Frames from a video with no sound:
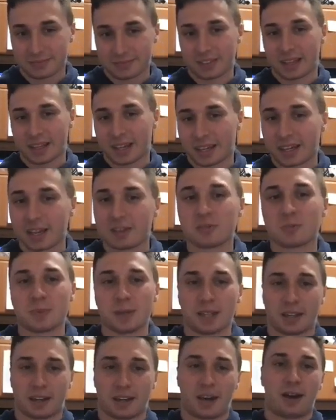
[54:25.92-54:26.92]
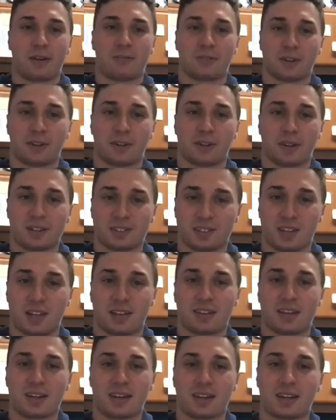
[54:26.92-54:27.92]
that gives me the confidence
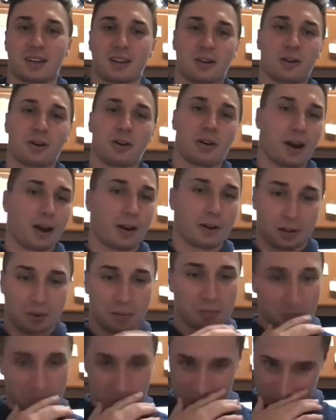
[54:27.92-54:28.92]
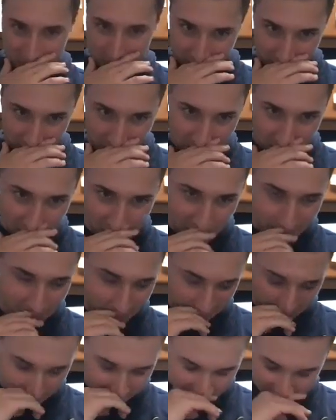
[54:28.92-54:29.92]
that they can go out and beat
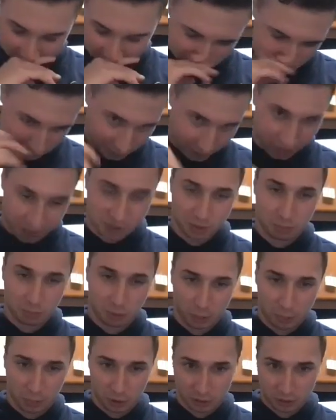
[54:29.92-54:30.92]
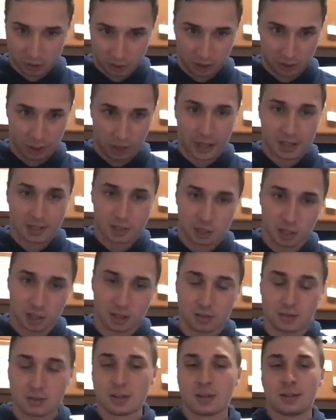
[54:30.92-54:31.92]
Edson Barboza. Like
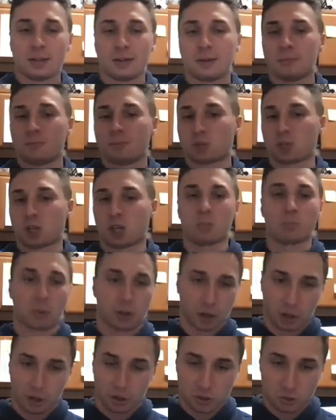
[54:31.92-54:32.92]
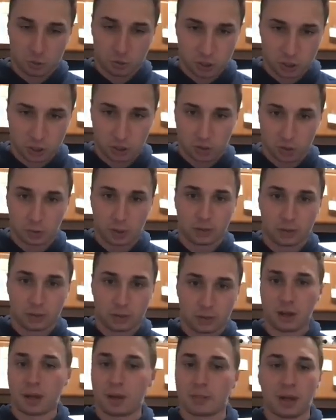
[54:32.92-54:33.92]
Edson, Shane Burgos was a good win for
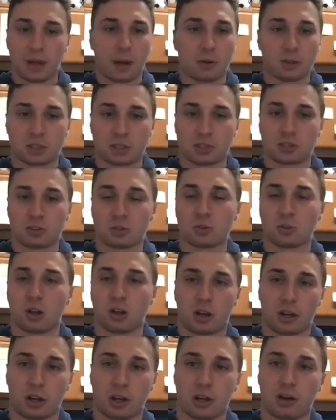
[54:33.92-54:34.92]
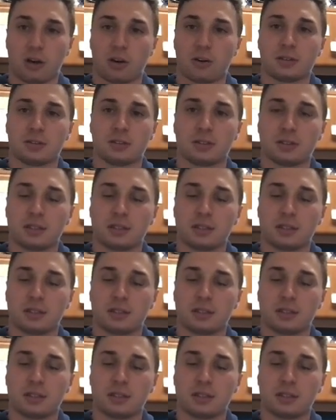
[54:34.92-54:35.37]
him. That wasn't too long ago.